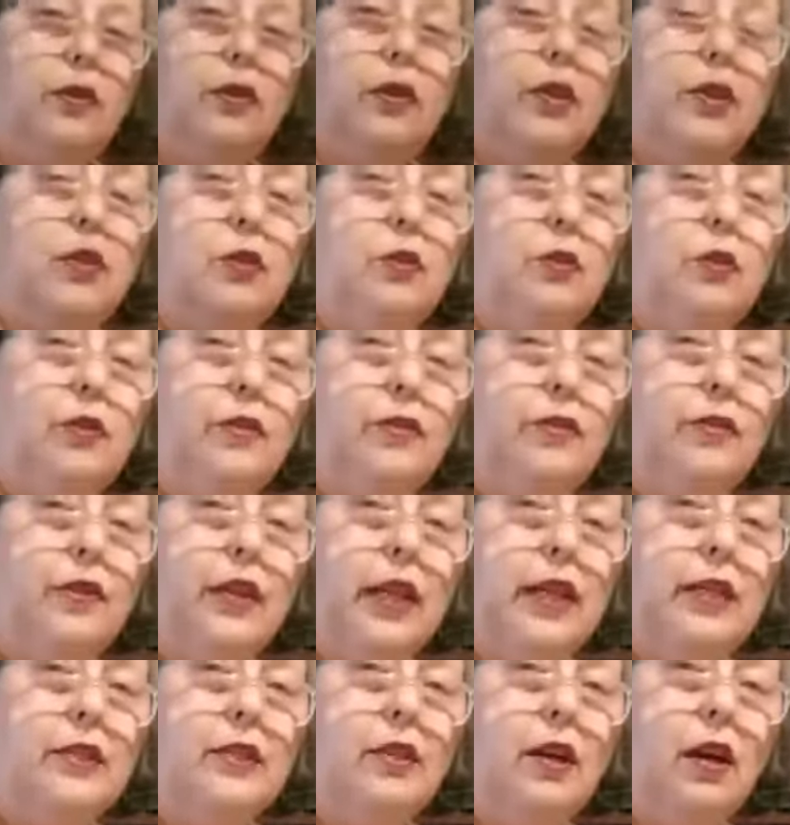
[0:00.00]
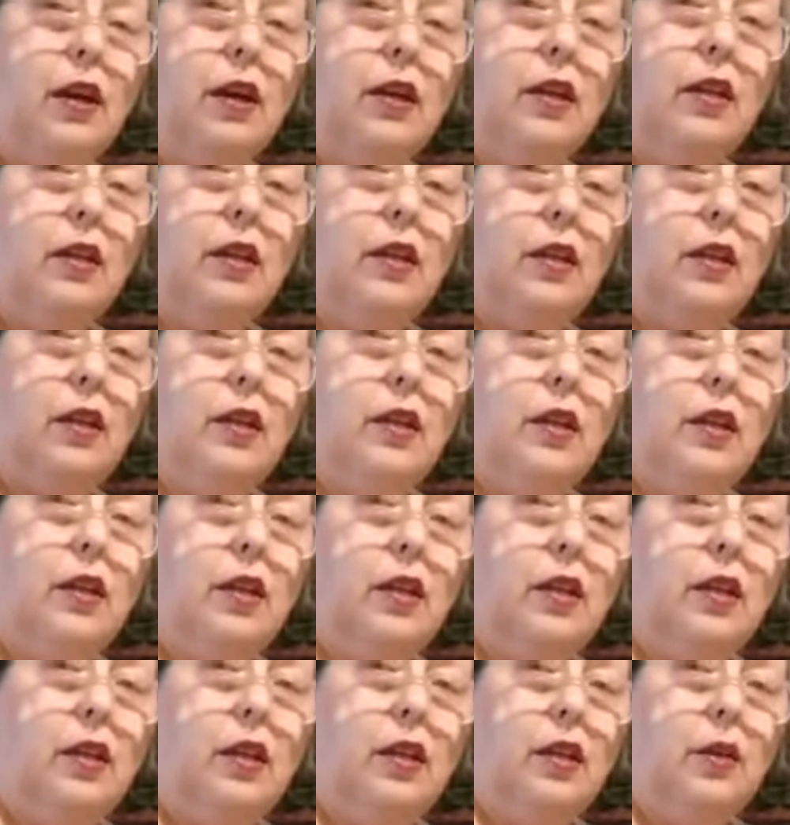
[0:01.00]
tuna fillets are?
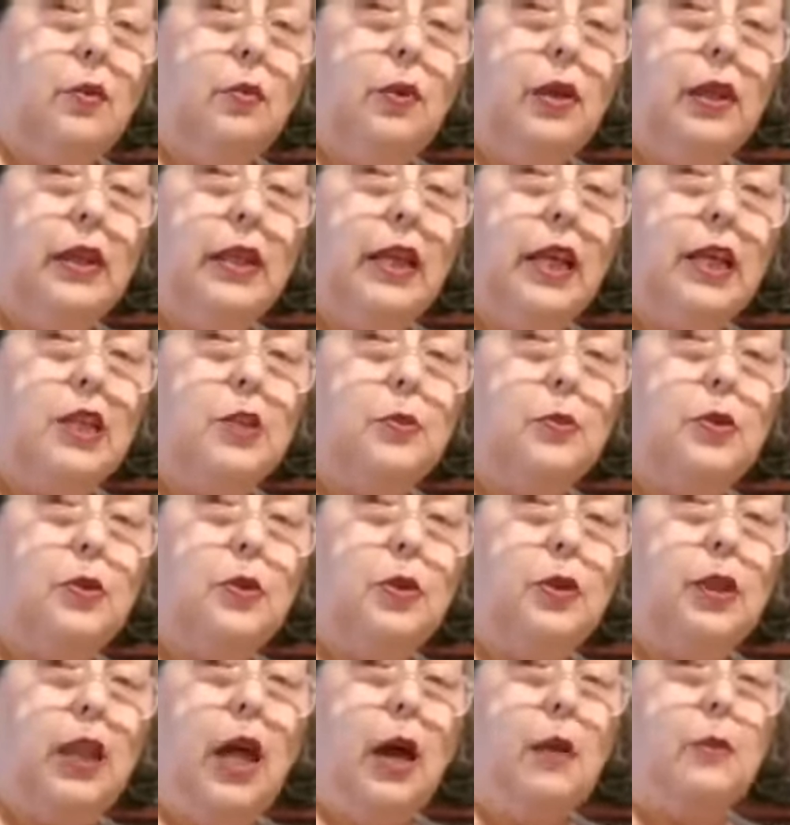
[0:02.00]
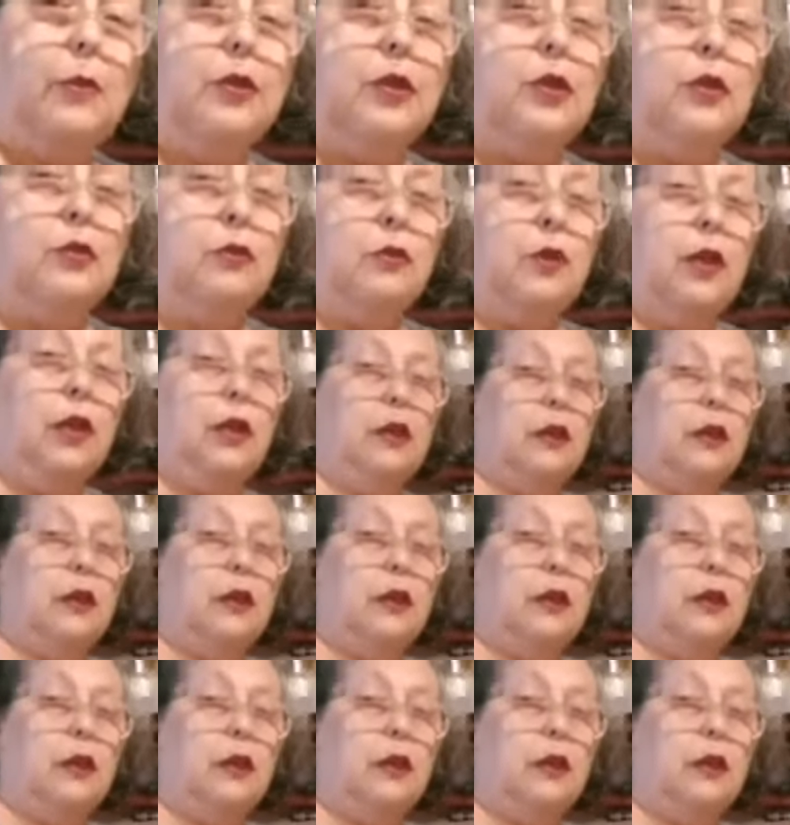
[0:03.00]
Really nice. We do a lot with tuna.